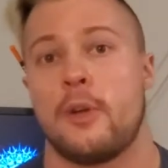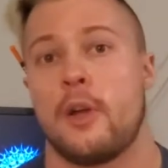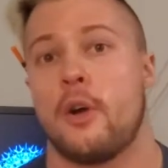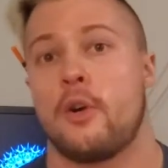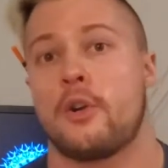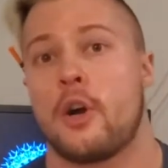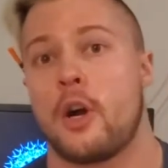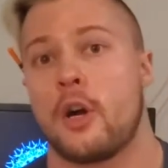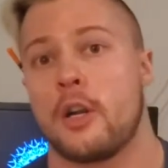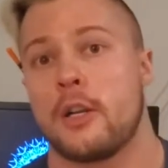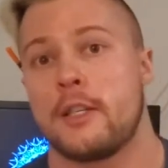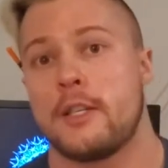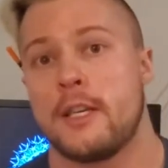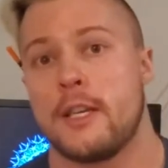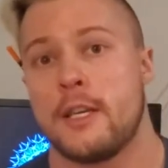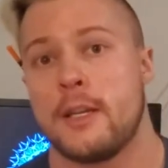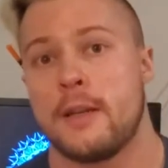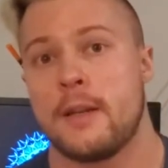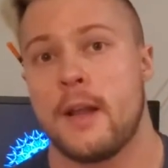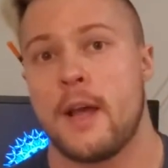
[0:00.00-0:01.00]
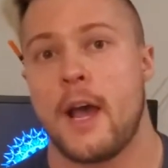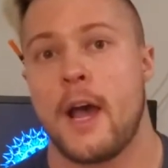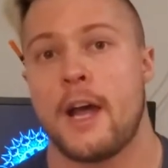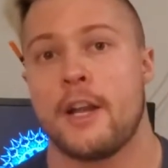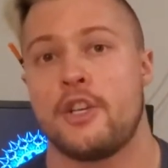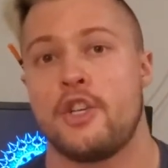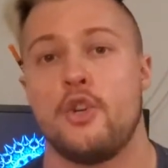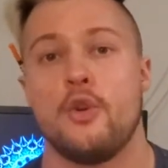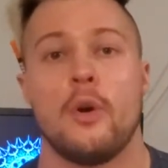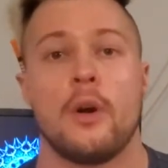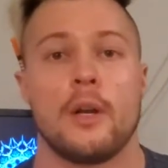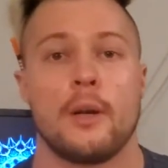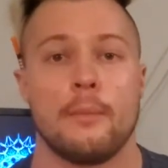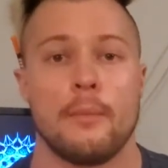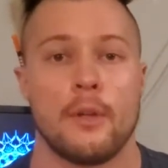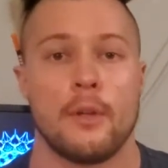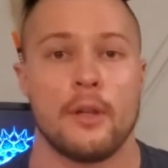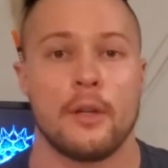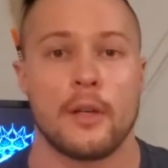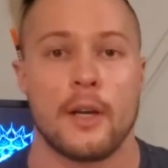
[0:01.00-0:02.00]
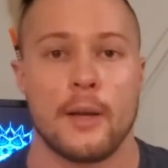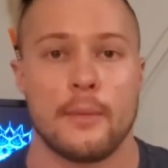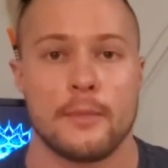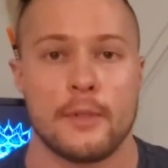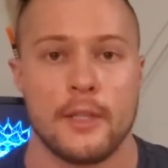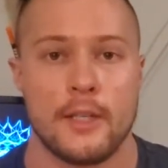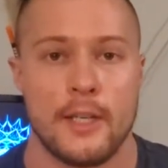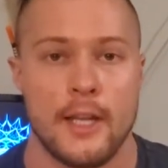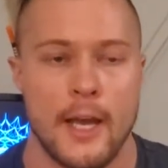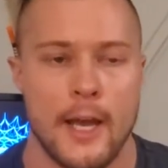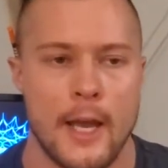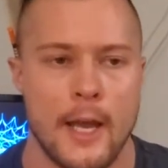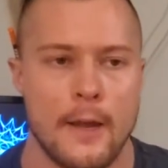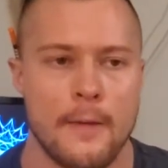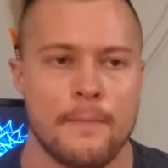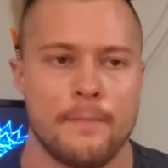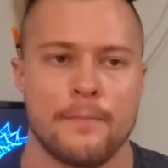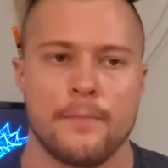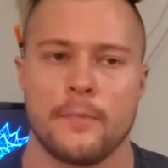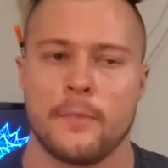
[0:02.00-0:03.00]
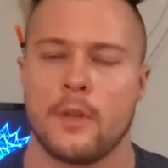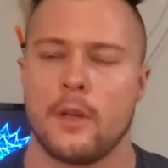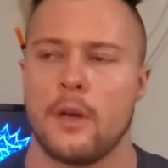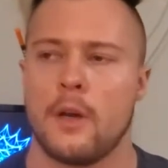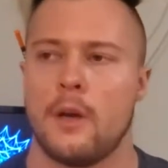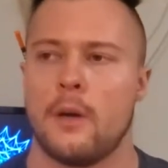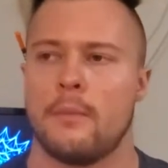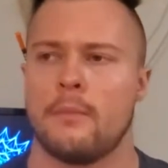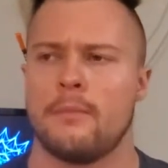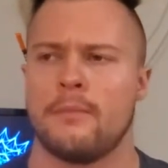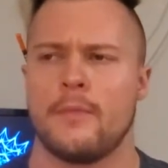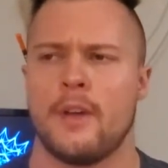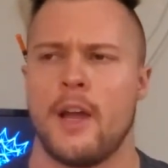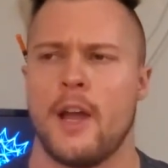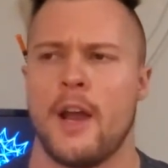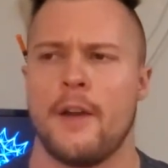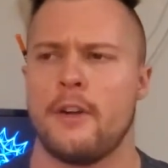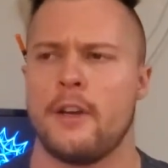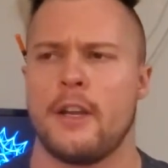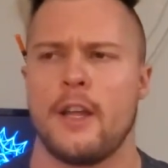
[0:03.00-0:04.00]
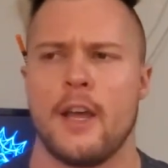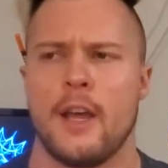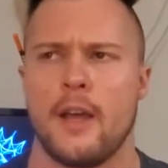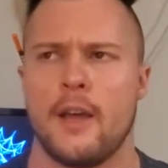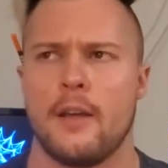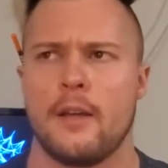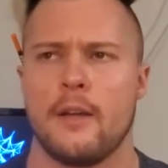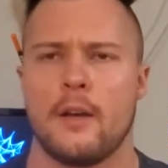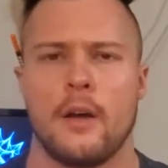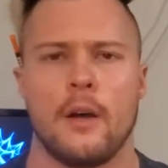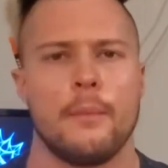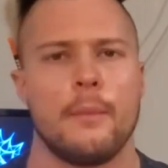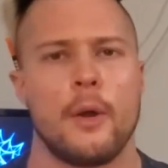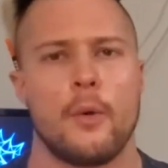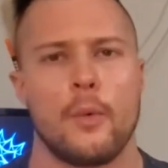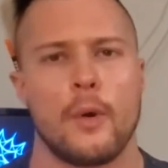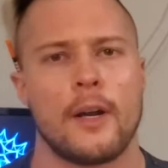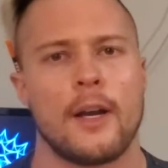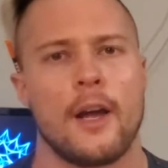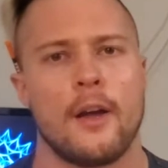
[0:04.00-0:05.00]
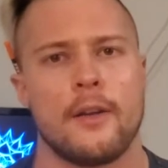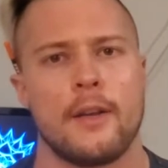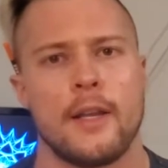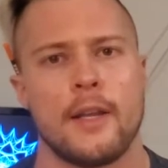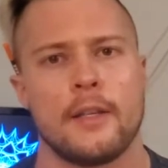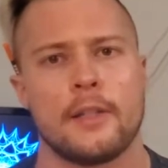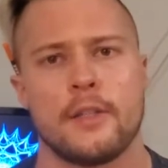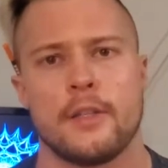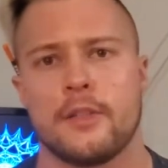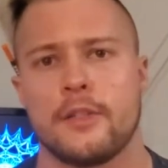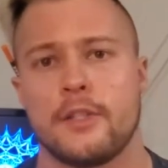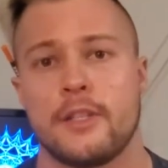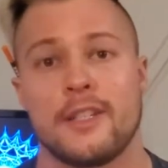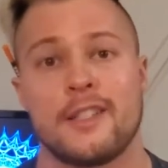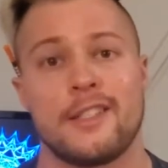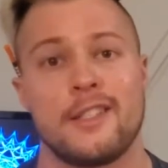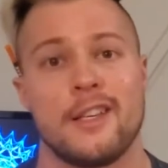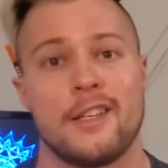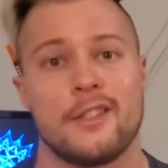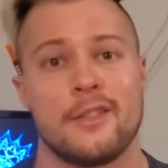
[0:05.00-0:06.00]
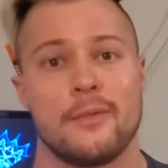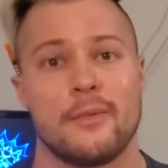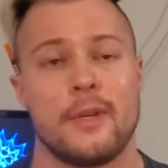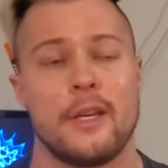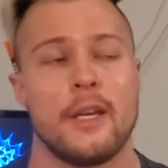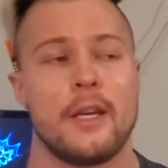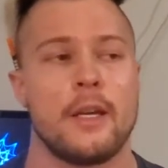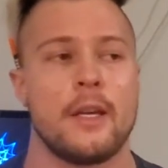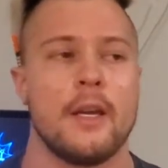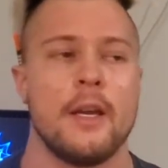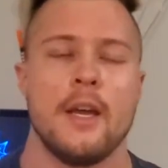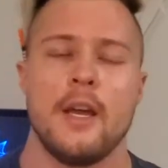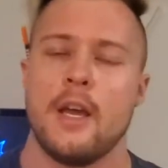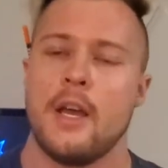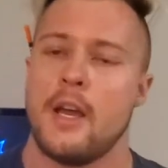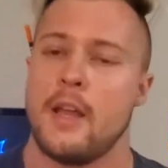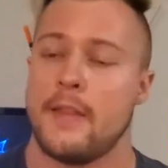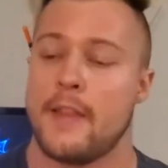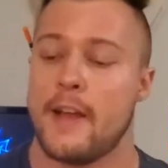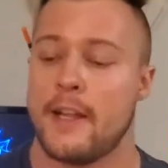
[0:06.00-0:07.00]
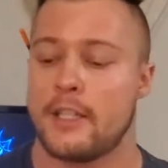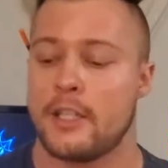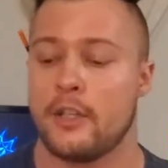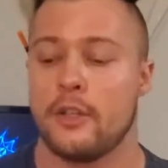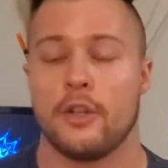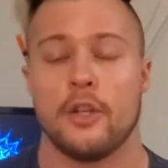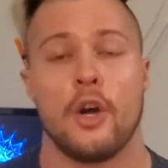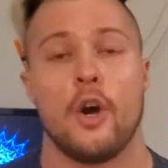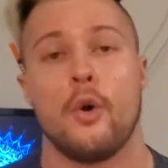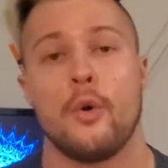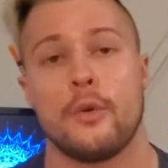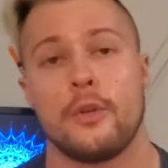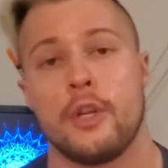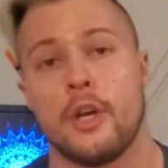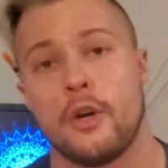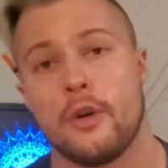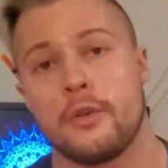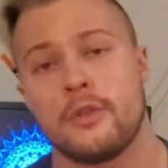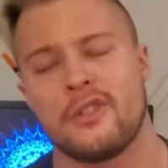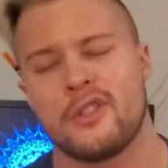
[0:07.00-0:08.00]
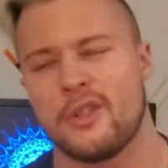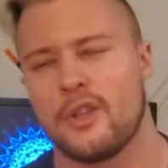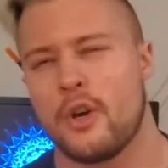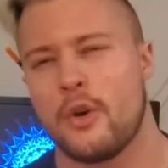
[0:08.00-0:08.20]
L-carnitine at 200 milligrams a day, every day on my workout days, so 6 days a week. That's a lower dose.